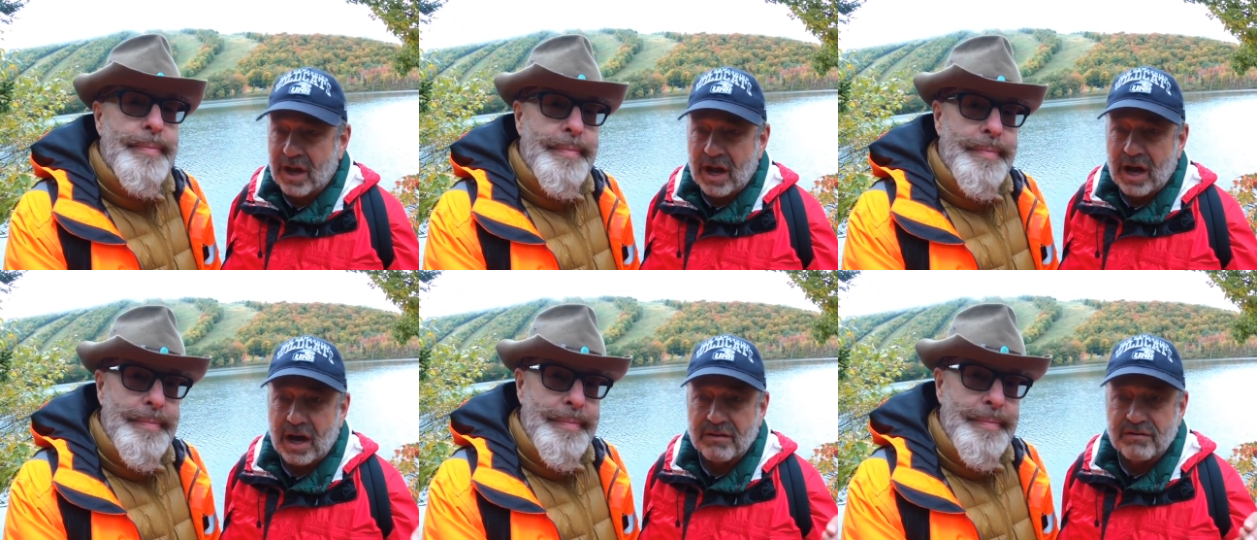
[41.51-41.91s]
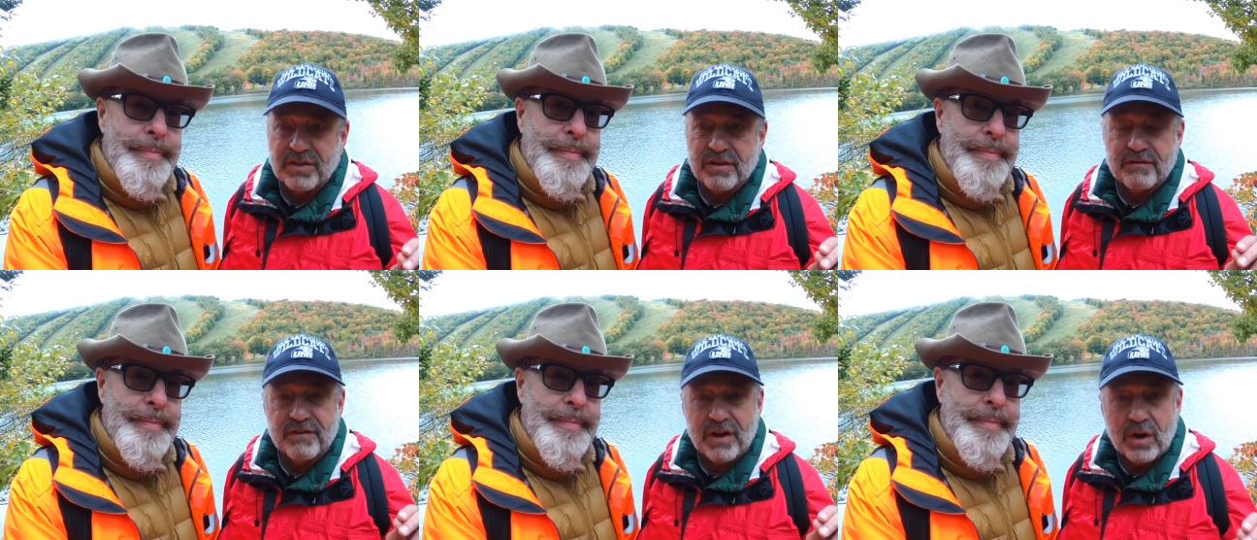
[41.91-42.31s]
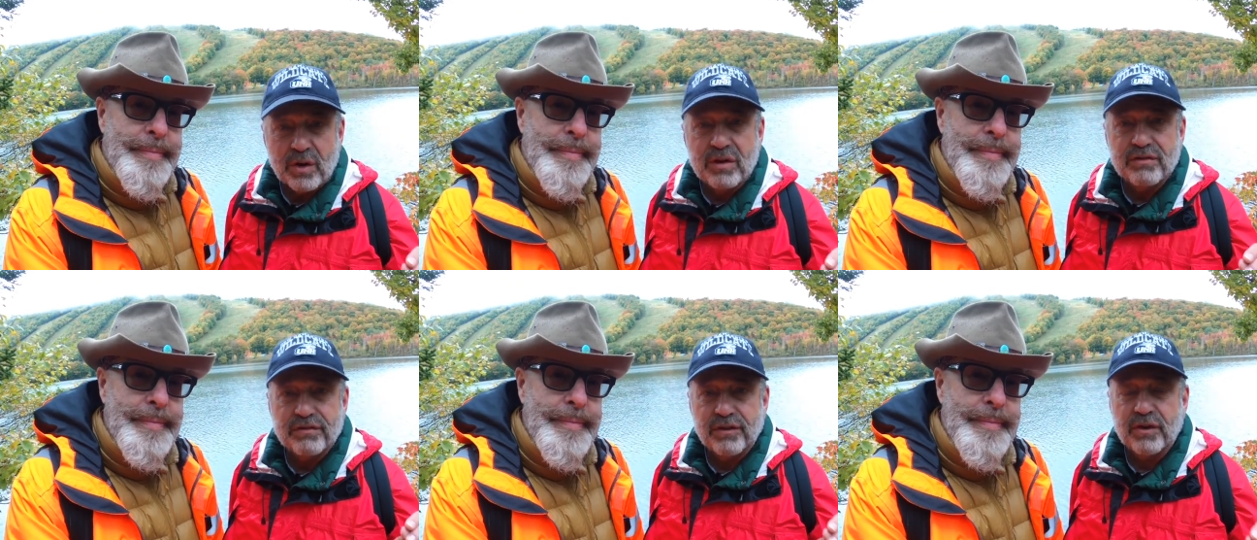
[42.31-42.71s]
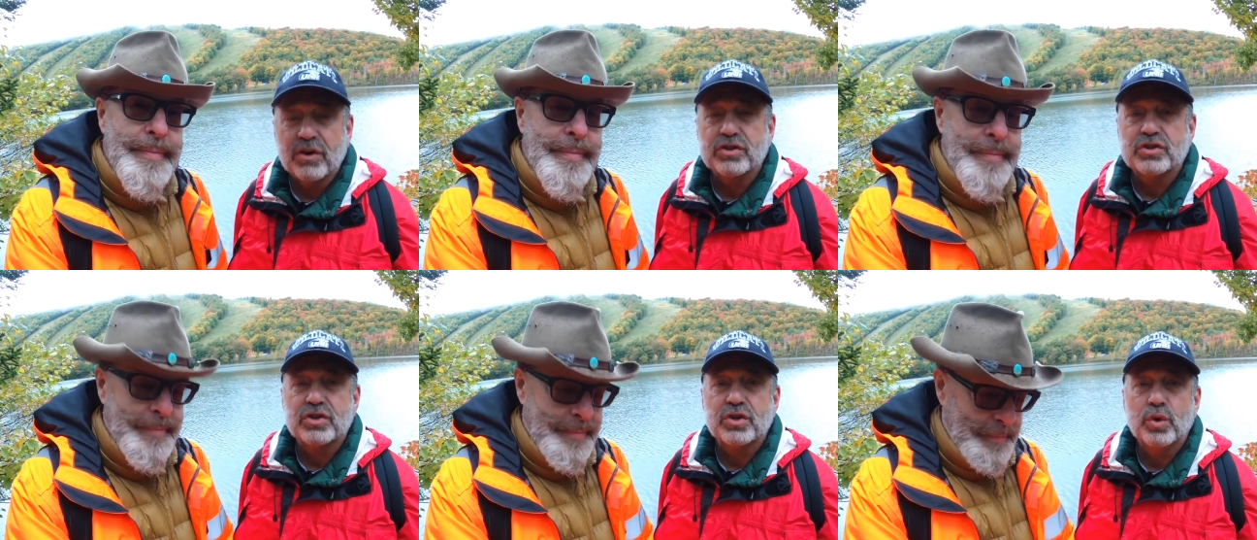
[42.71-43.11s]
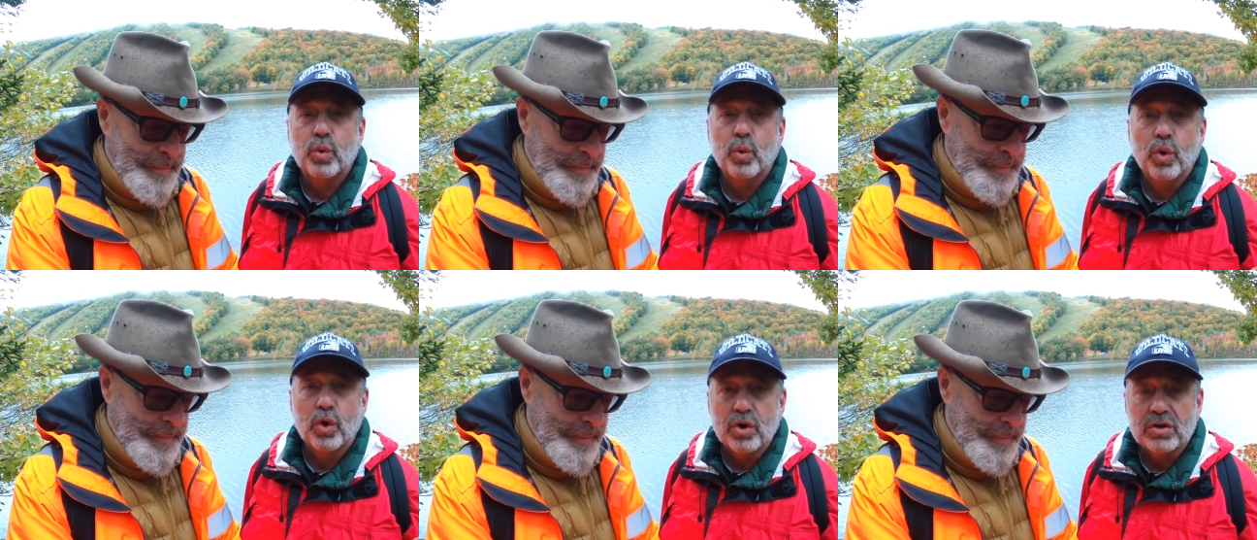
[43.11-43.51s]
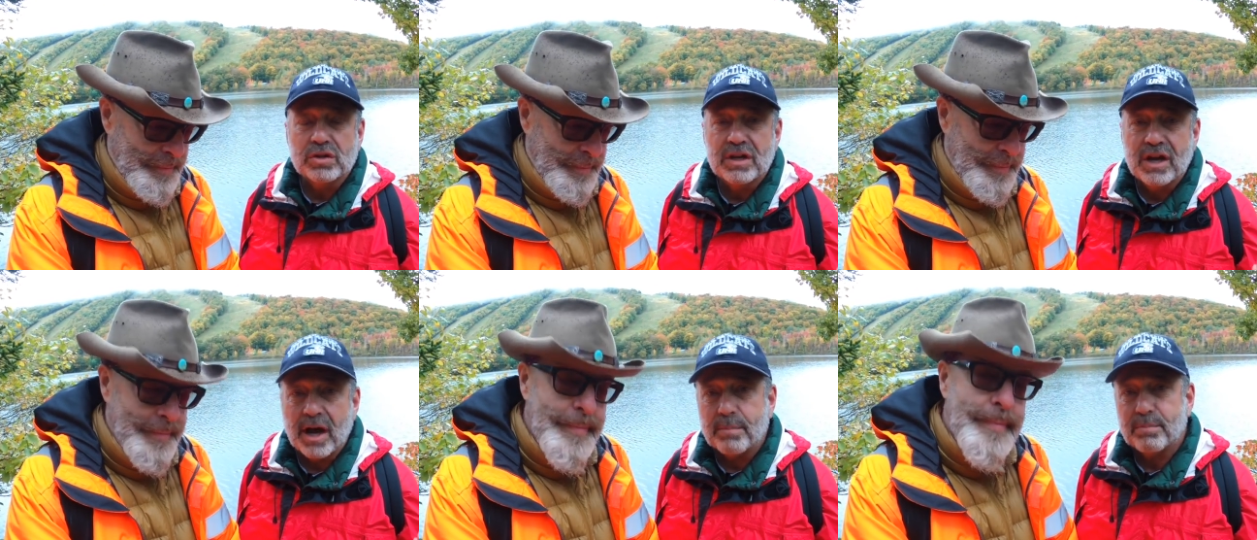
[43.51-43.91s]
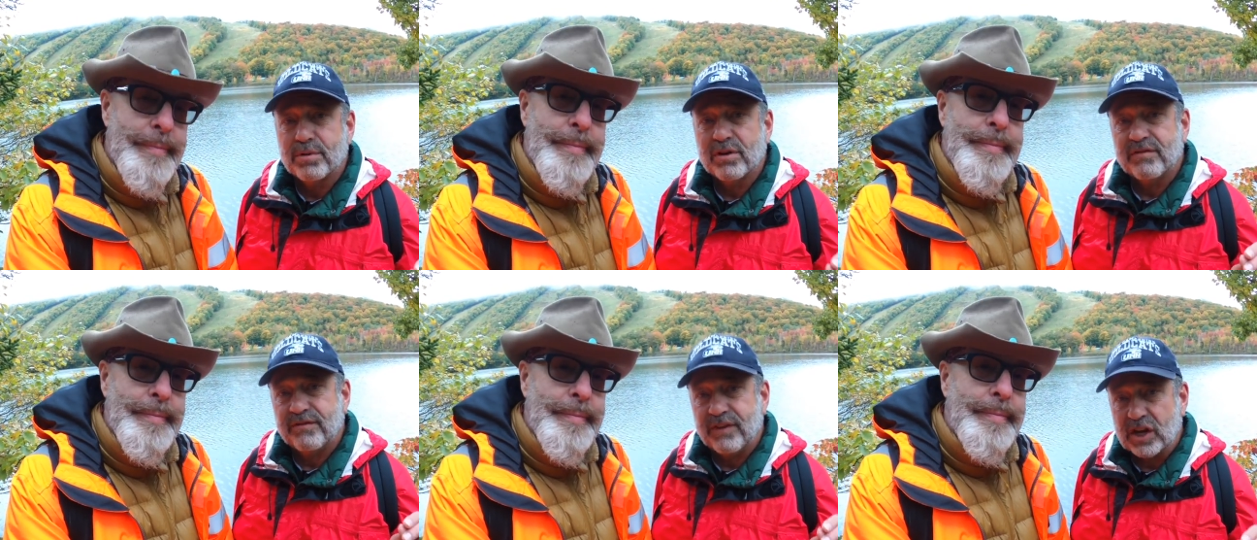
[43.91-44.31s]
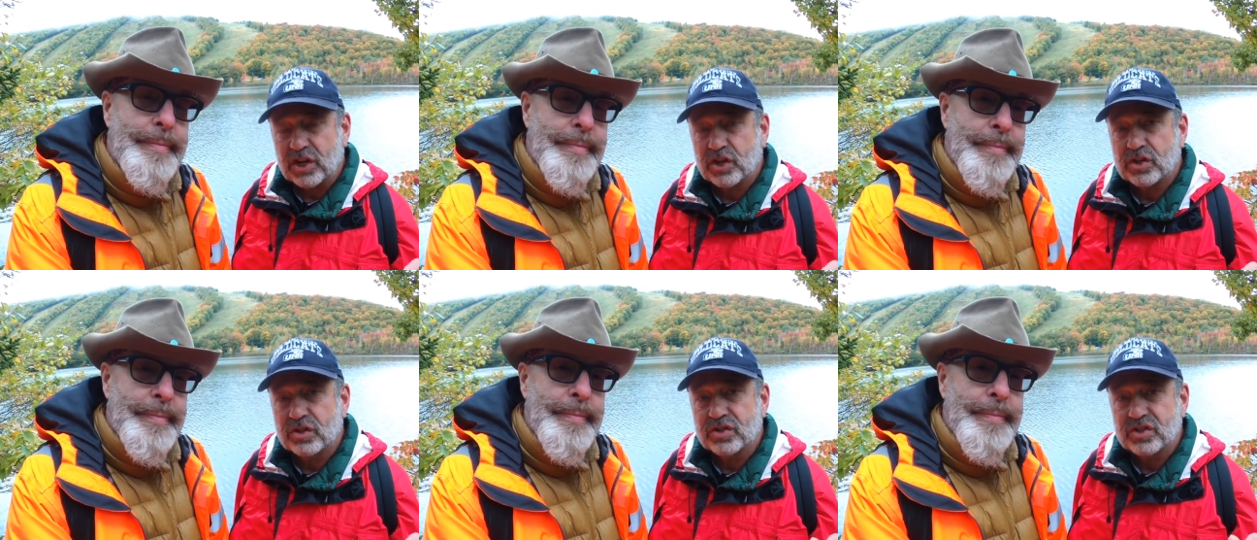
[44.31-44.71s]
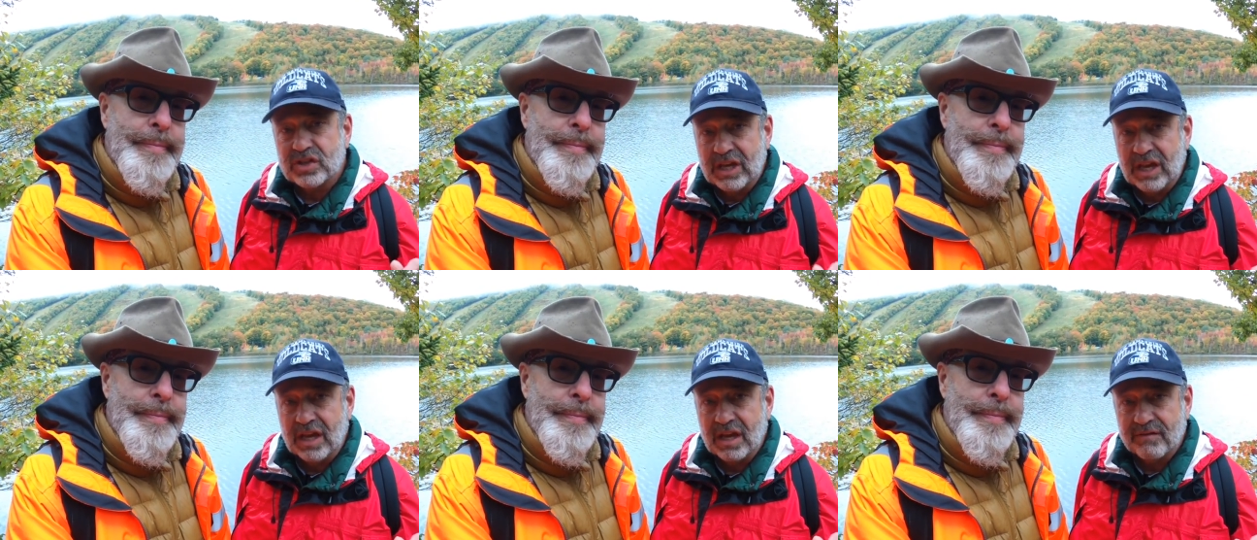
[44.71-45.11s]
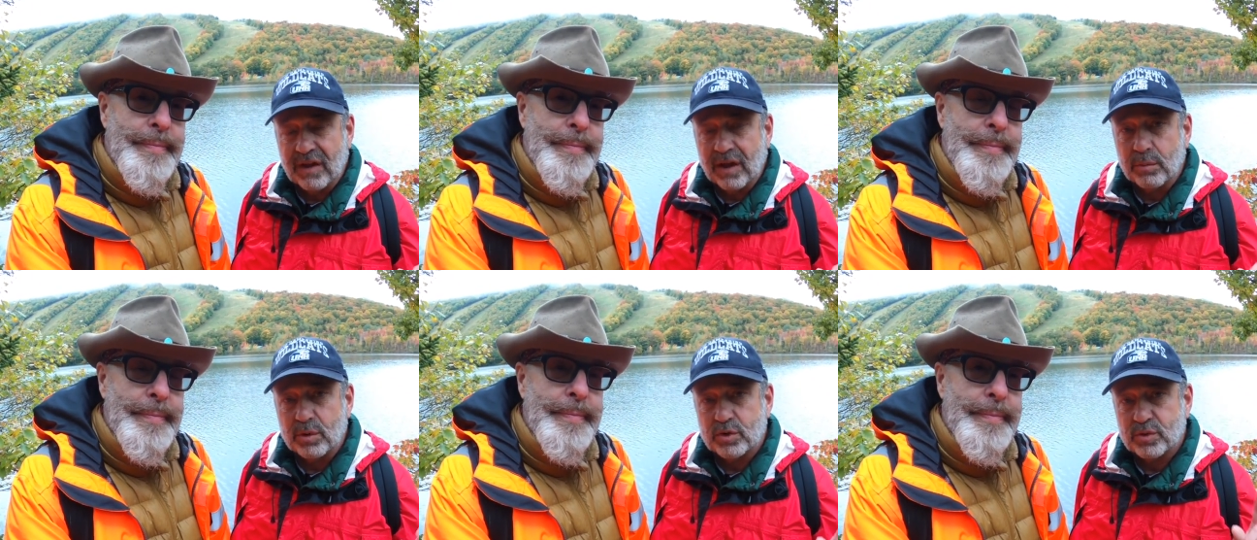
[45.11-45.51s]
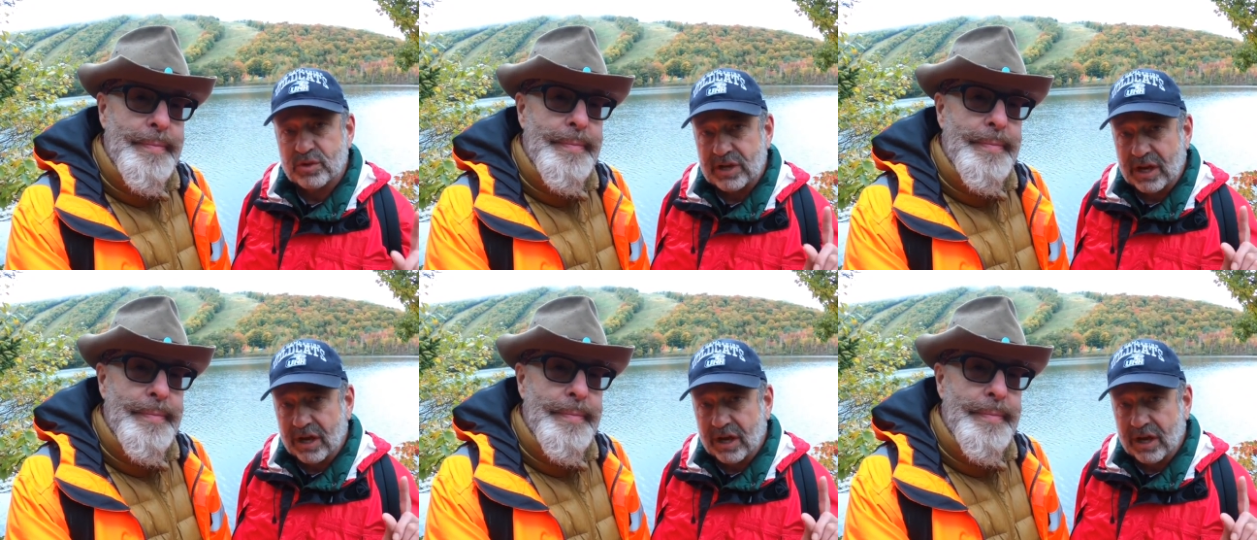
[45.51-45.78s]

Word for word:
Speaker 1: of the very first World Cup professional skiing event, which was